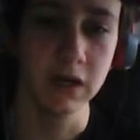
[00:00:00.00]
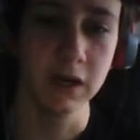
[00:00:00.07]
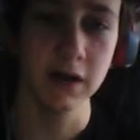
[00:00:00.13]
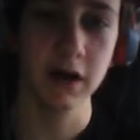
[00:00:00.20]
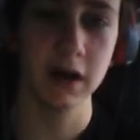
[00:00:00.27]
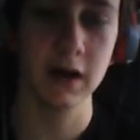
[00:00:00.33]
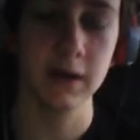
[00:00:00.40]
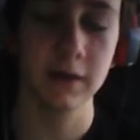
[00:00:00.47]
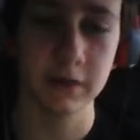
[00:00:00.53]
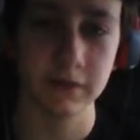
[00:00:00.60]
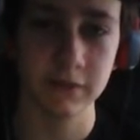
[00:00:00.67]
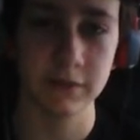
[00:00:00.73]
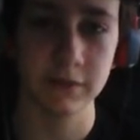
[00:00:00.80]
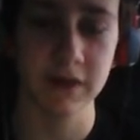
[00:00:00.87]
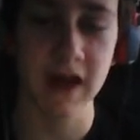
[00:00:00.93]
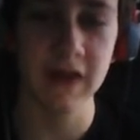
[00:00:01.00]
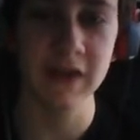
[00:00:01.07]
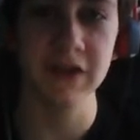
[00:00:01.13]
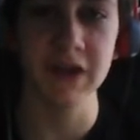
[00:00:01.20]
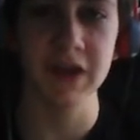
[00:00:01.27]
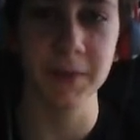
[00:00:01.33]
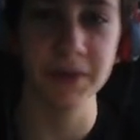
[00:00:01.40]
Uh, to end
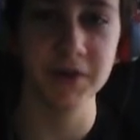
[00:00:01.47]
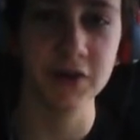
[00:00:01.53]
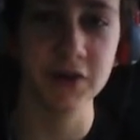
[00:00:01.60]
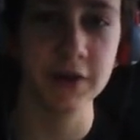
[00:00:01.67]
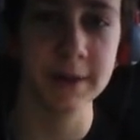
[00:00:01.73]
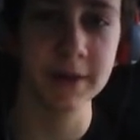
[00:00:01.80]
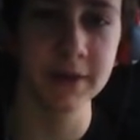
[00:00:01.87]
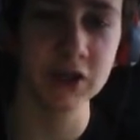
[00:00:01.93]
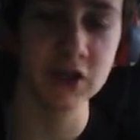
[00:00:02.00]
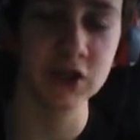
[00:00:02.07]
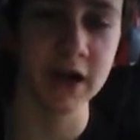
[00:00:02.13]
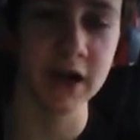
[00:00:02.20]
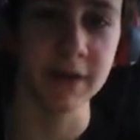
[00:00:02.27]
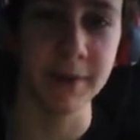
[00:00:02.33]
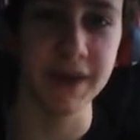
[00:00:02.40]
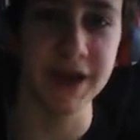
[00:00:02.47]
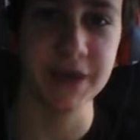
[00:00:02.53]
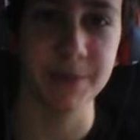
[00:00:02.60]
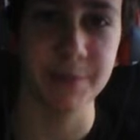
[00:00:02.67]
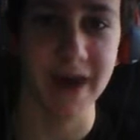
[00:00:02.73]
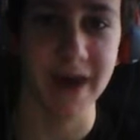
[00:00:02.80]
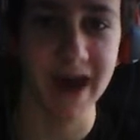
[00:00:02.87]
this episode, I'm going to try to make
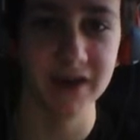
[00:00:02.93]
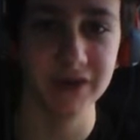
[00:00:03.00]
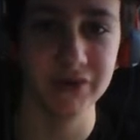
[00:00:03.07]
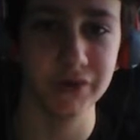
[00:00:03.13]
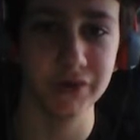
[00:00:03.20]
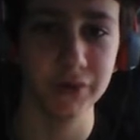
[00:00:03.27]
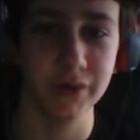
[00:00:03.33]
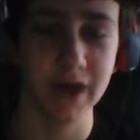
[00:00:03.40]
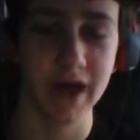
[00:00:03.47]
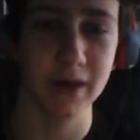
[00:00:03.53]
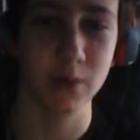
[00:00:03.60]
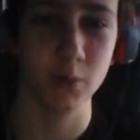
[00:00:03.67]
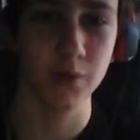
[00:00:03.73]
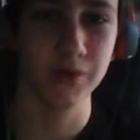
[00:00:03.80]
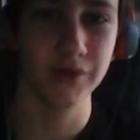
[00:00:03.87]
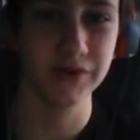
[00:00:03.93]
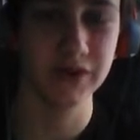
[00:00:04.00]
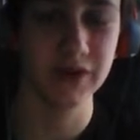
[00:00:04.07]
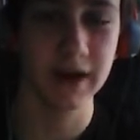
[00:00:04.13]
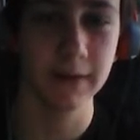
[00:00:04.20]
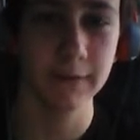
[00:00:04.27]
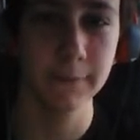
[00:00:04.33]
it back to that one
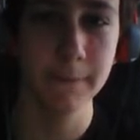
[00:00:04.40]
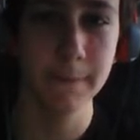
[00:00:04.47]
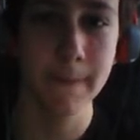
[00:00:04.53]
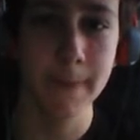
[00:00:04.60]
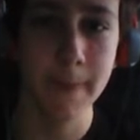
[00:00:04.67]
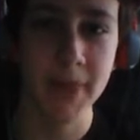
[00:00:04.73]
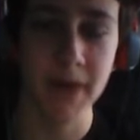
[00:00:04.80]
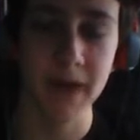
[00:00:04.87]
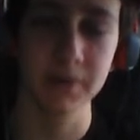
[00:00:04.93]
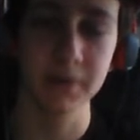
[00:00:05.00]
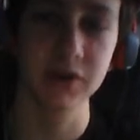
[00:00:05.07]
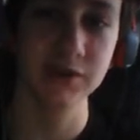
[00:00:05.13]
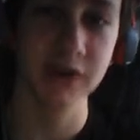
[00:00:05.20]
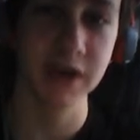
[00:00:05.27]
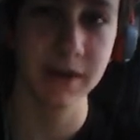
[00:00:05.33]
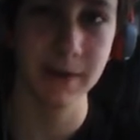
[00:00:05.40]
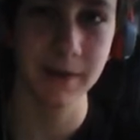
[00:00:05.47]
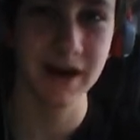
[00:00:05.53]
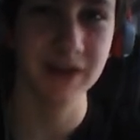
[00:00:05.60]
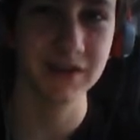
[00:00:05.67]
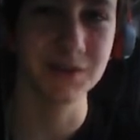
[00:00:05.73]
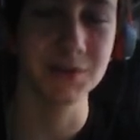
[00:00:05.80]
town. I'm going to try to
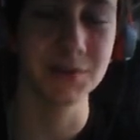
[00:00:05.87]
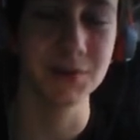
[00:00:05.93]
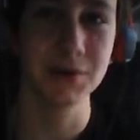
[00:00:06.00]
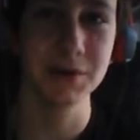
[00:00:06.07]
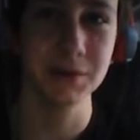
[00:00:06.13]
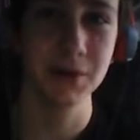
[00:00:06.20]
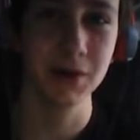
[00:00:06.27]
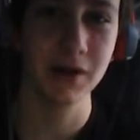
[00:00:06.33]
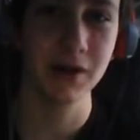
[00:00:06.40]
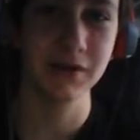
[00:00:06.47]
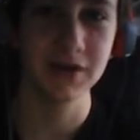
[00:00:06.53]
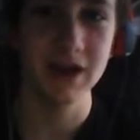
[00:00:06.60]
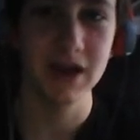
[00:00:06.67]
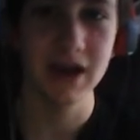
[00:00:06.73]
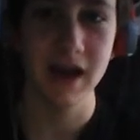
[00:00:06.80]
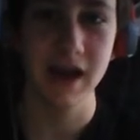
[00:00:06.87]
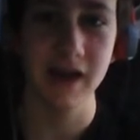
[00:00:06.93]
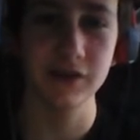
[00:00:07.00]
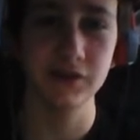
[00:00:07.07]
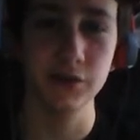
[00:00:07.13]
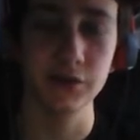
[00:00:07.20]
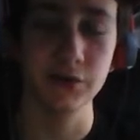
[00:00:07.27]
buy some Pokeballs.
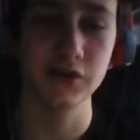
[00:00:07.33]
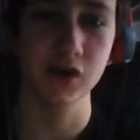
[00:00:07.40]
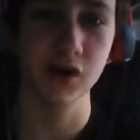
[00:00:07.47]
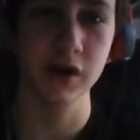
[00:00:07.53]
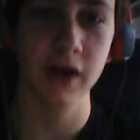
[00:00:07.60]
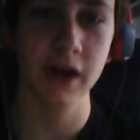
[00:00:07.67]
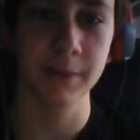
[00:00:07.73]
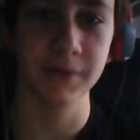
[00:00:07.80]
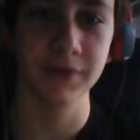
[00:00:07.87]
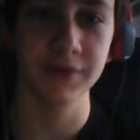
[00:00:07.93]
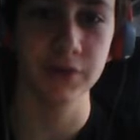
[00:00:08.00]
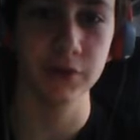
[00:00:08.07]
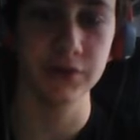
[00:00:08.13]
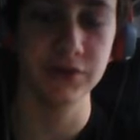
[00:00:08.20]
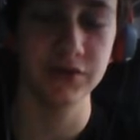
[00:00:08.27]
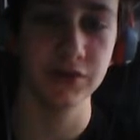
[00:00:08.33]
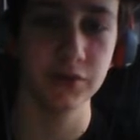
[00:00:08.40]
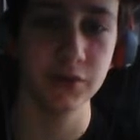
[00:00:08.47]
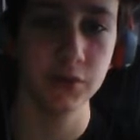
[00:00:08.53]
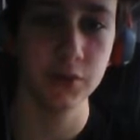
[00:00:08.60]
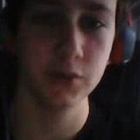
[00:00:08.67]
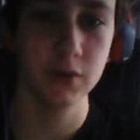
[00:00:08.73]
And to start episode
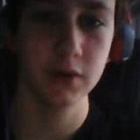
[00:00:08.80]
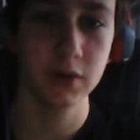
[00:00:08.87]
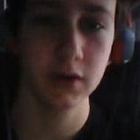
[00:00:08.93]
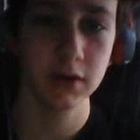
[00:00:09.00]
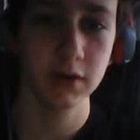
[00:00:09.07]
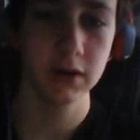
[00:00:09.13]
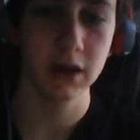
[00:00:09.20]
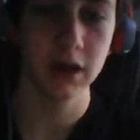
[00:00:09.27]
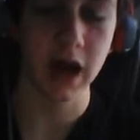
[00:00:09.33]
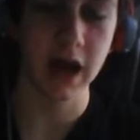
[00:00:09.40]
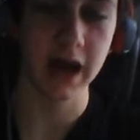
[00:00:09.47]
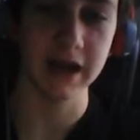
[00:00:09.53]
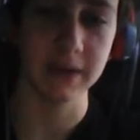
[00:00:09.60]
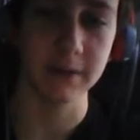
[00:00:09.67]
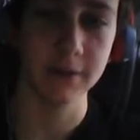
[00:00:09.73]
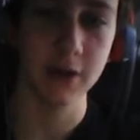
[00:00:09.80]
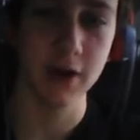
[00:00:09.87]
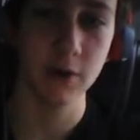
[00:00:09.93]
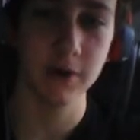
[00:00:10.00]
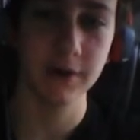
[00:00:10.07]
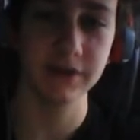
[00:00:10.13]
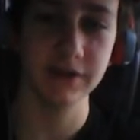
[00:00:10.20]
2, I am
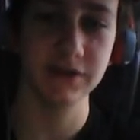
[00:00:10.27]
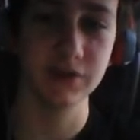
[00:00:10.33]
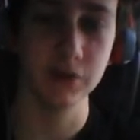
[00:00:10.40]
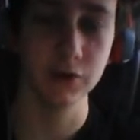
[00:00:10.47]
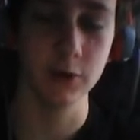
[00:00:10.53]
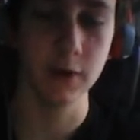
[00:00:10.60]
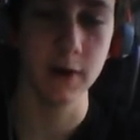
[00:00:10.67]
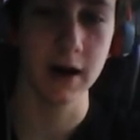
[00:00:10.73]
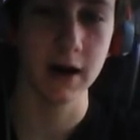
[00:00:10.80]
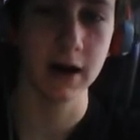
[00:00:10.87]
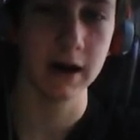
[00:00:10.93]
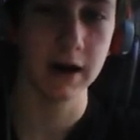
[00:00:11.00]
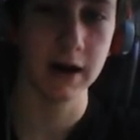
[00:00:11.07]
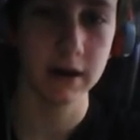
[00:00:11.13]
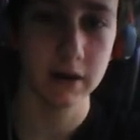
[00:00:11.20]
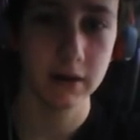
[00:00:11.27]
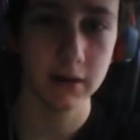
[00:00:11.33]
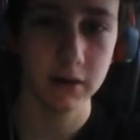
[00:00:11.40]
going to, uh...